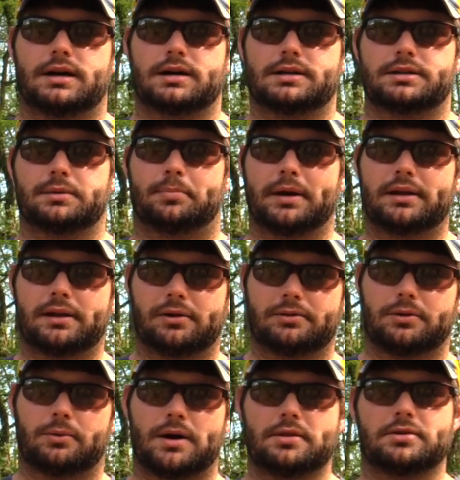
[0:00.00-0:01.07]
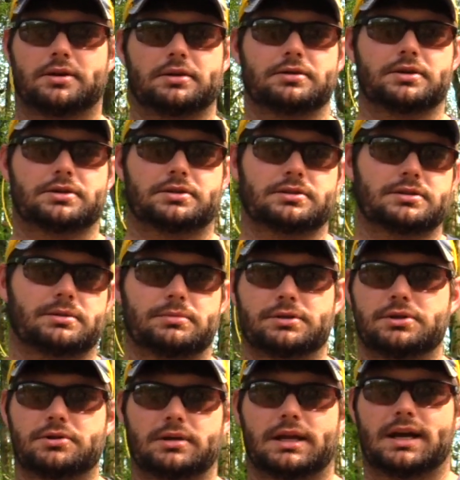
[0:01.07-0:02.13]
Depending on the weather conditions, I
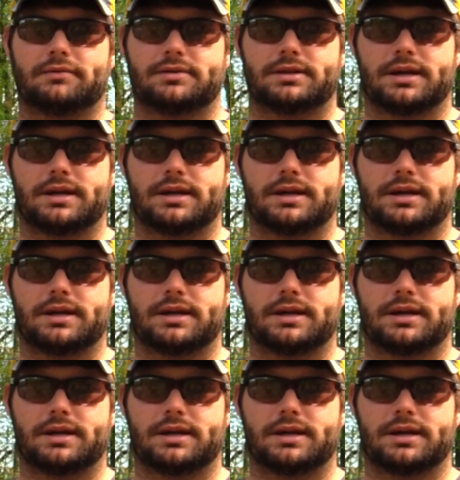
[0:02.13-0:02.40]
mean, you could have a